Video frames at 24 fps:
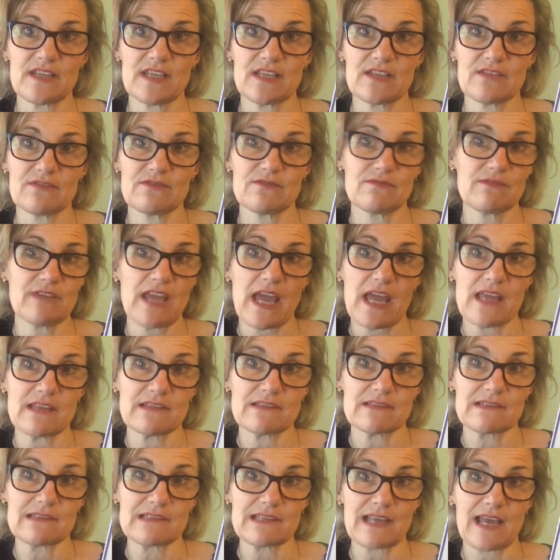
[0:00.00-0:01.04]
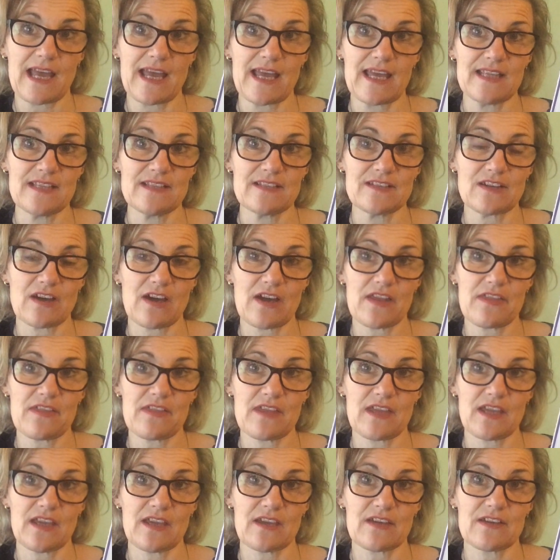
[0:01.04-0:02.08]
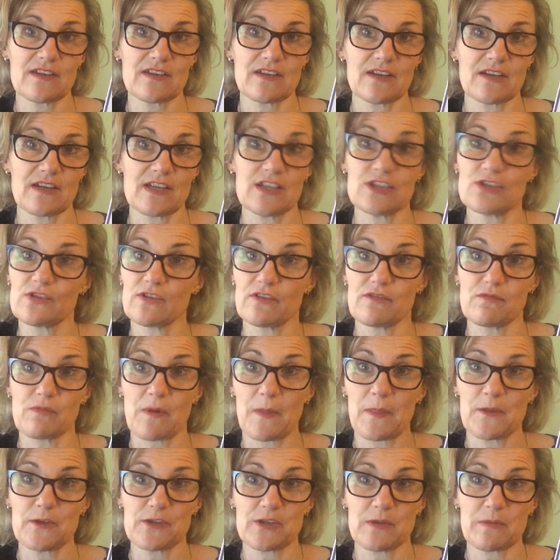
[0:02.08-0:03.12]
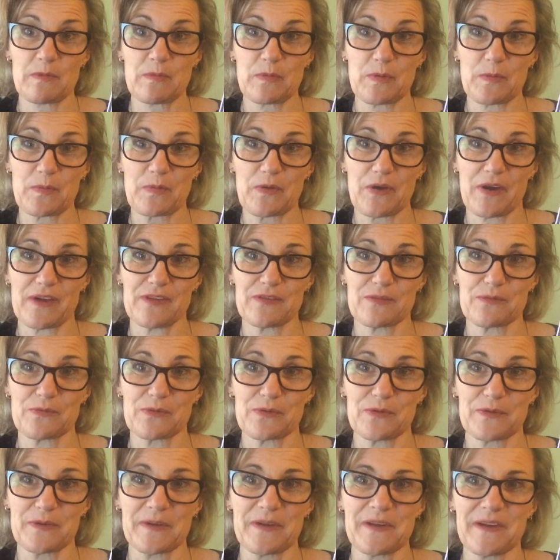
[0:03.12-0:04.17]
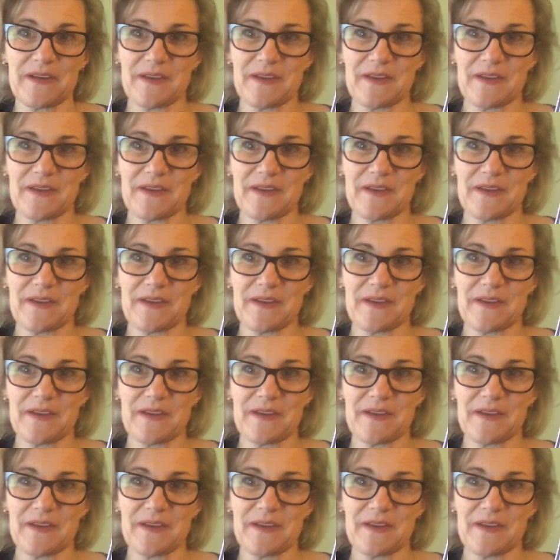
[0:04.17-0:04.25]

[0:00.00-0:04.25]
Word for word: it gets, and I think uh, it should have won the German Book Prize award.